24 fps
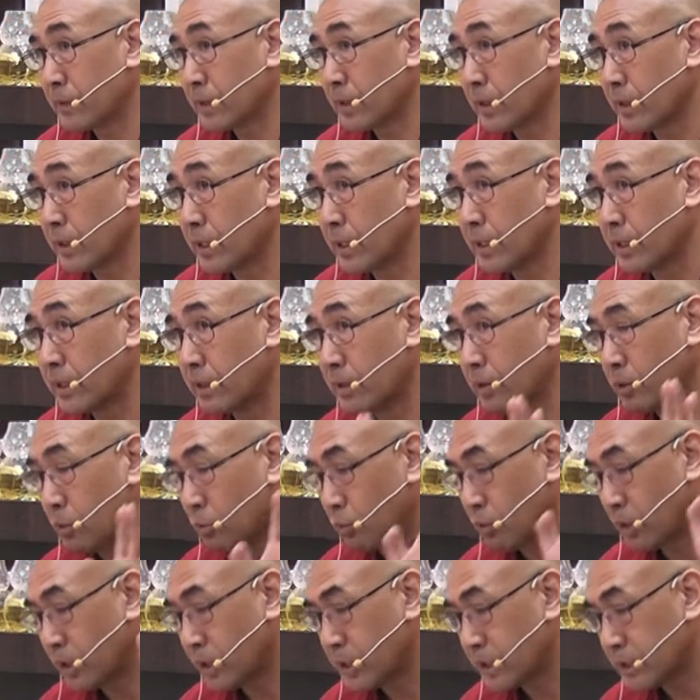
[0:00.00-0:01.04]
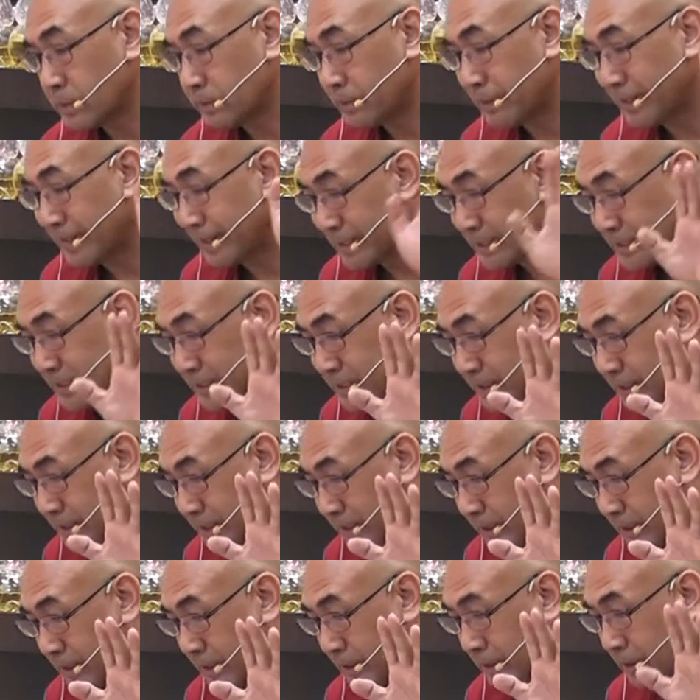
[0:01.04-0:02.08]
Right? What does mean
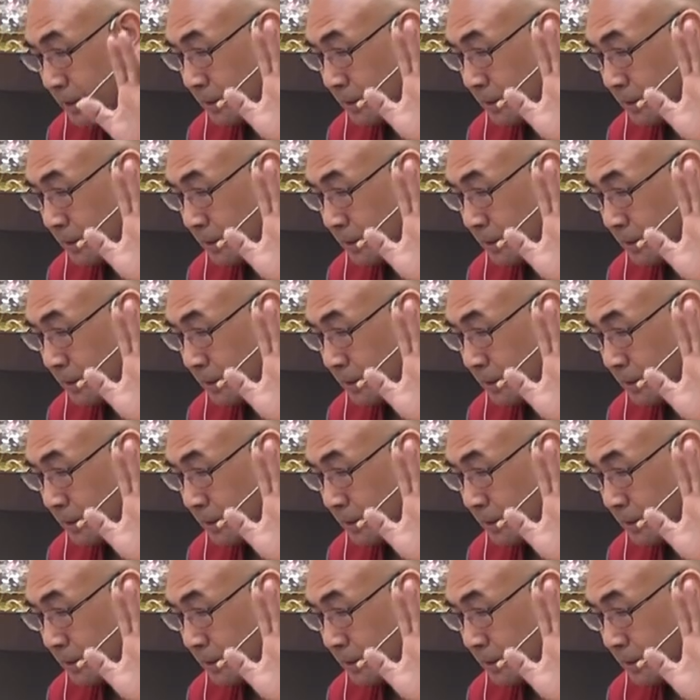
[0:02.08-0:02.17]
laxity?